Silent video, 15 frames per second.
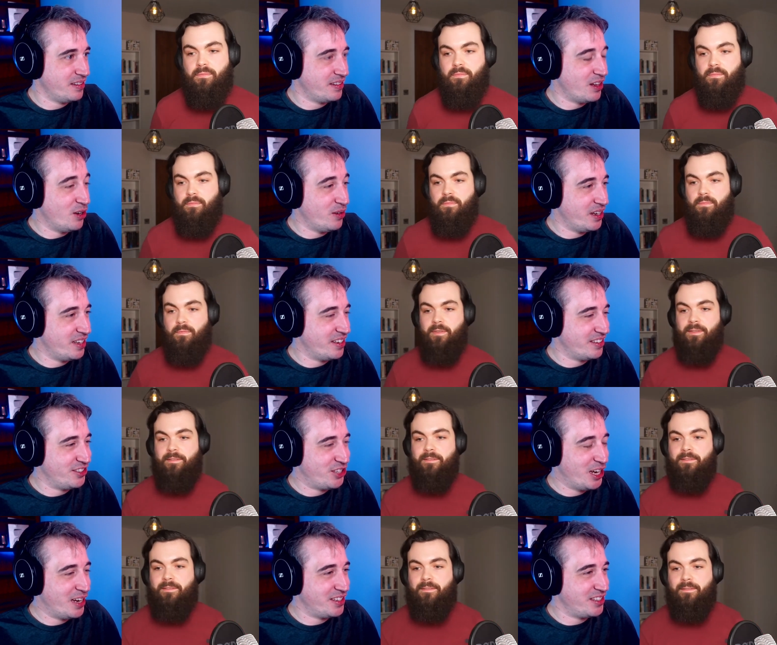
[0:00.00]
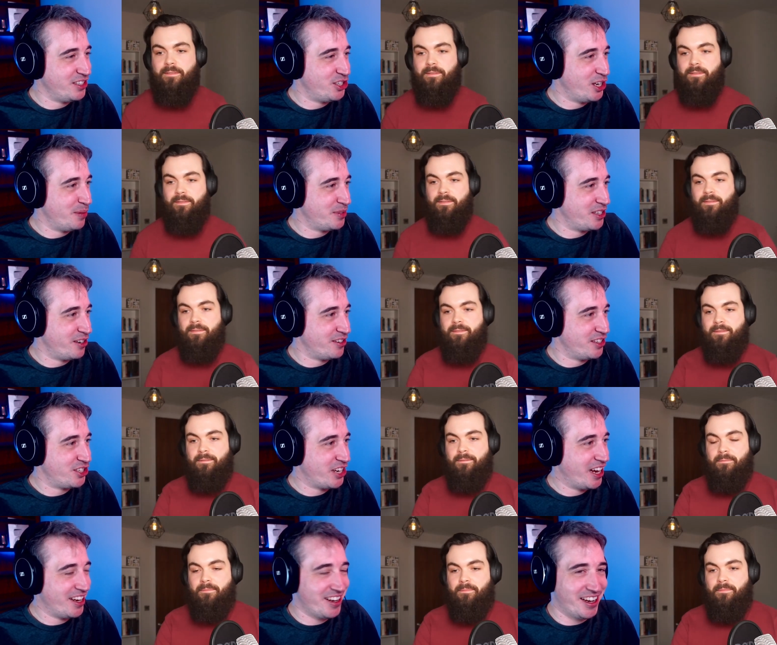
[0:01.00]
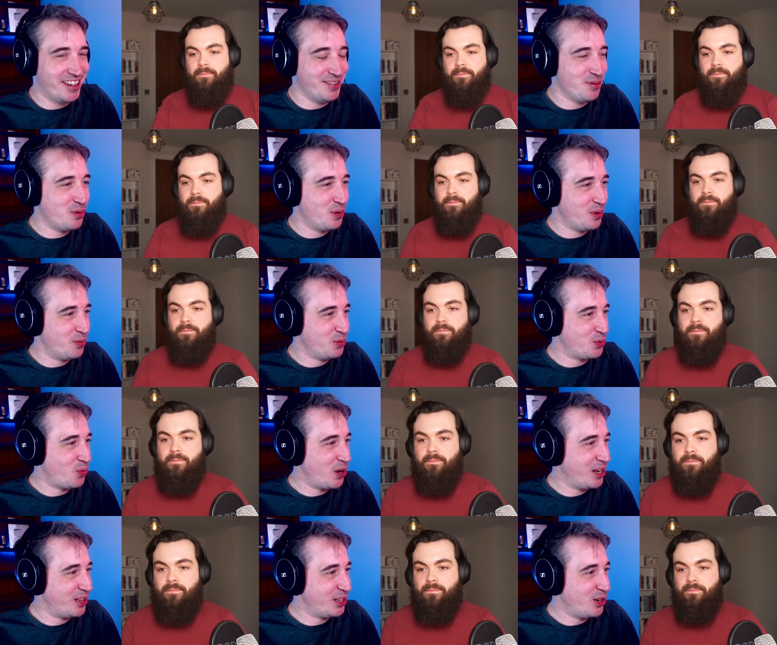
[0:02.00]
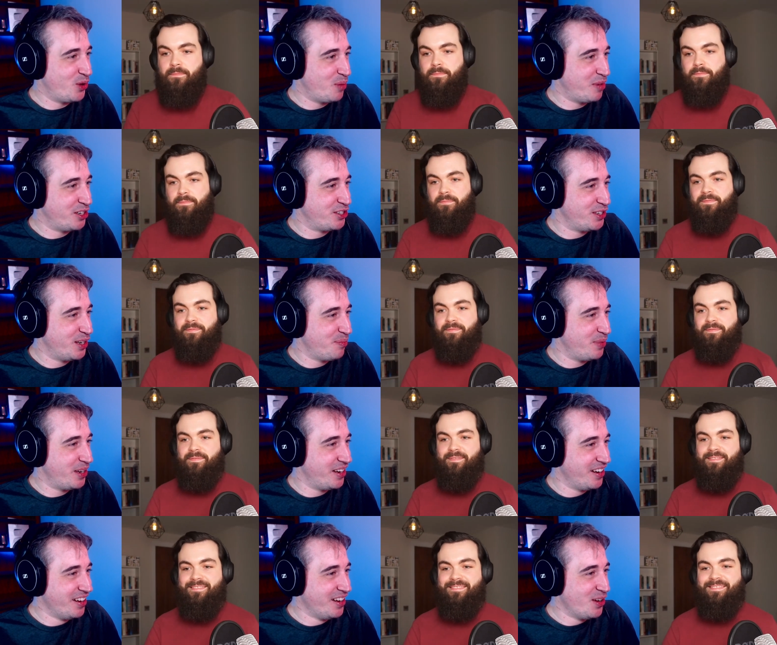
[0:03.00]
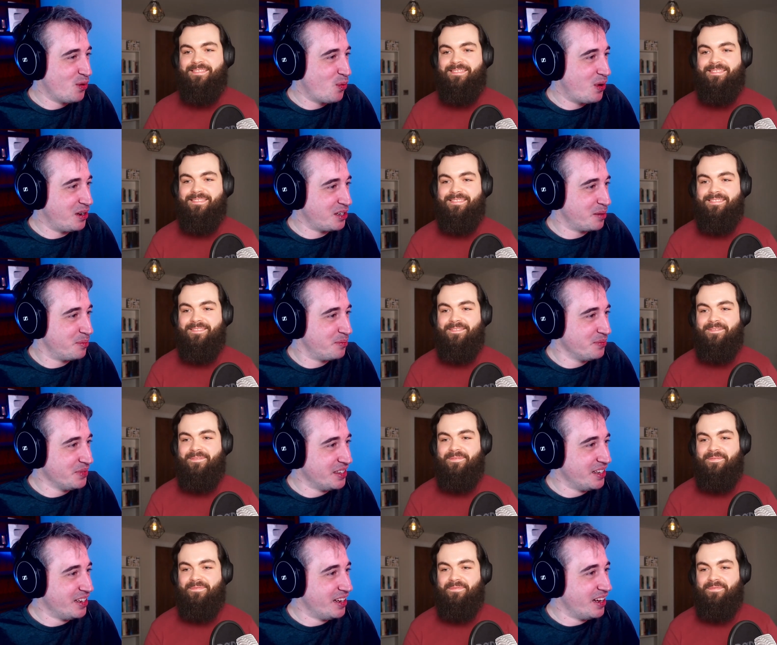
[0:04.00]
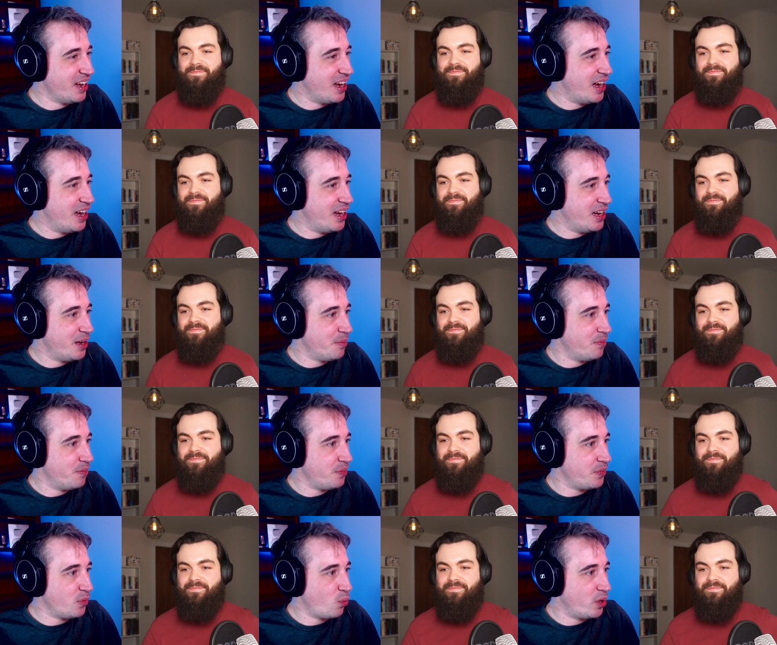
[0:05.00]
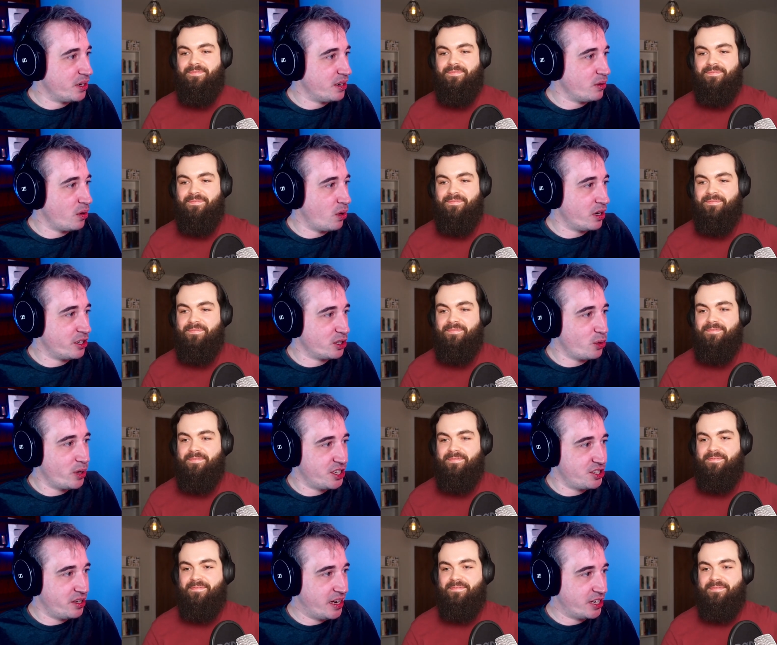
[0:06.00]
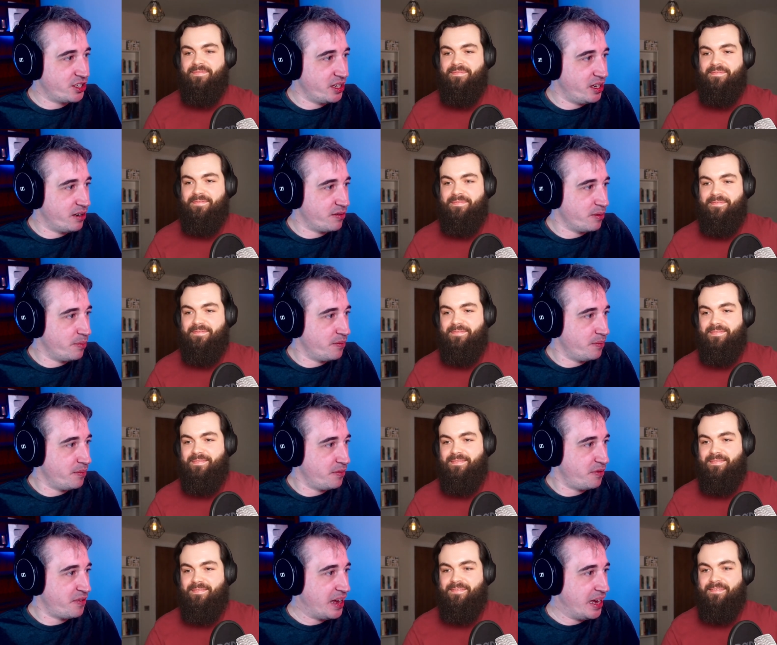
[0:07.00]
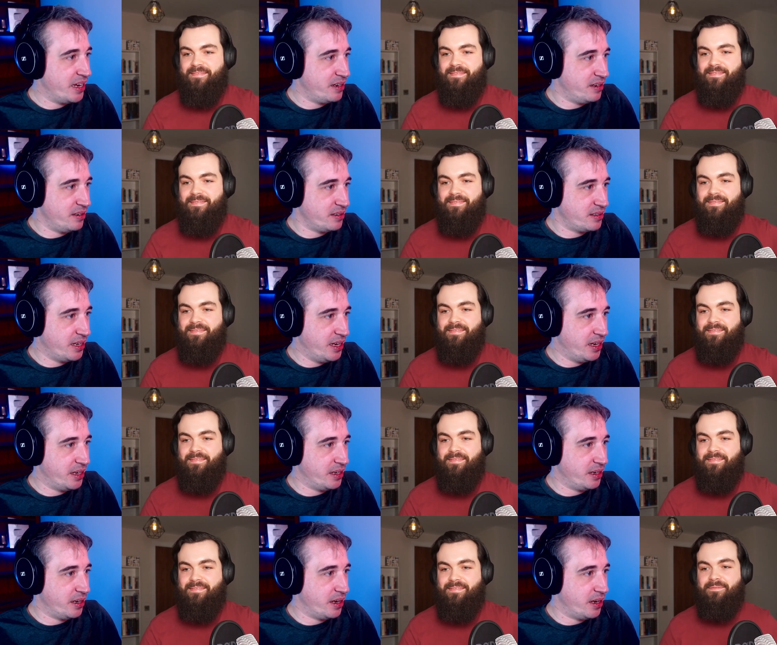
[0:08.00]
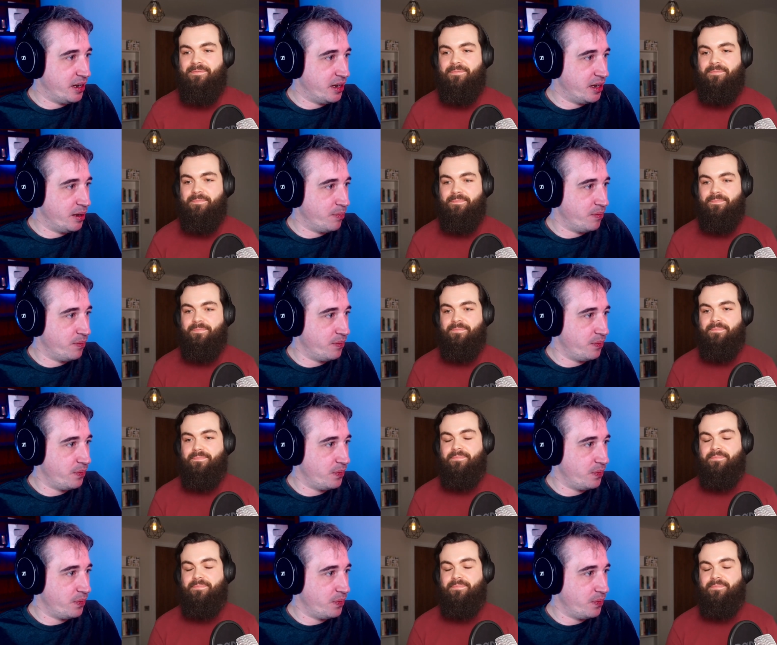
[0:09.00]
Speaker 1: Oh, hey, Jay, I see James there in the chat. Hi. It was a while ago we mentioned it, but welcome. Um, one a good question actually here from Fad saying um,